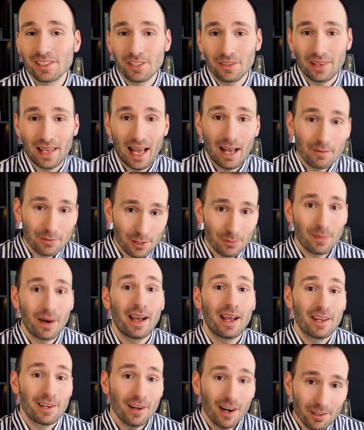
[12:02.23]
So you have to
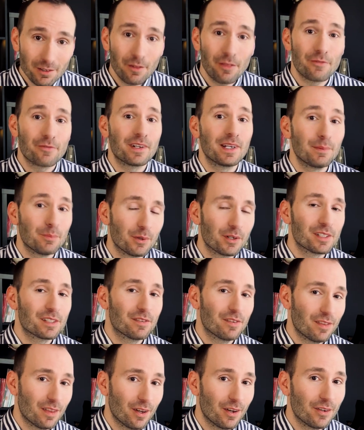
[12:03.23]
buy another 3 books
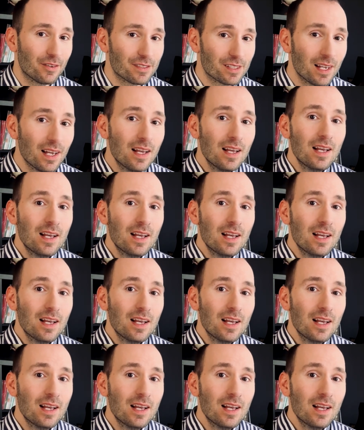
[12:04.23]
for those.